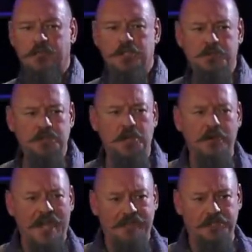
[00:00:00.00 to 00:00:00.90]
You don't
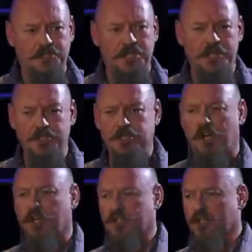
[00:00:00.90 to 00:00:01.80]
have to change
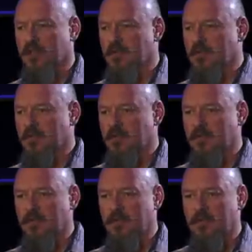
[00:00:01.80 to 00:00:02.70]
culture.
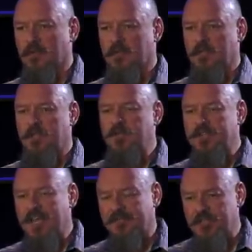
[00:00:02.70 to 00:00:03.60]
You
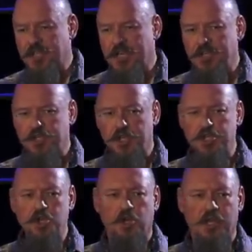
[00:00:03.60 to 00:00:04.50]
just have to change
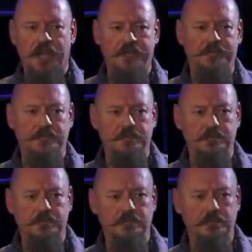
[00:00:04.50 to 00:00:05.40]
your life
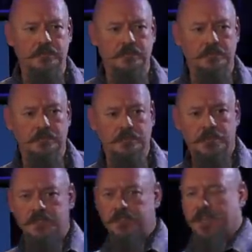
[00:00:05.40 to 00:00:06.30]

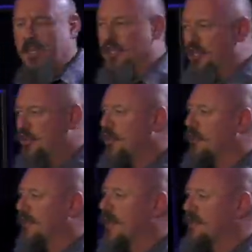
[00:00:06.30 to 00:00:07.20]
so that you
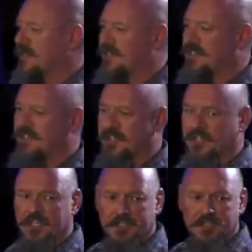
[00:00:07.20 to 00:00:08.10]
don't become a statistic
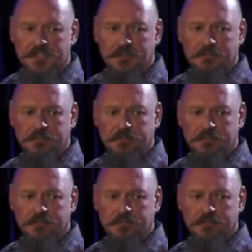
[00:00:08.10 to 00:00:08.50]
like this.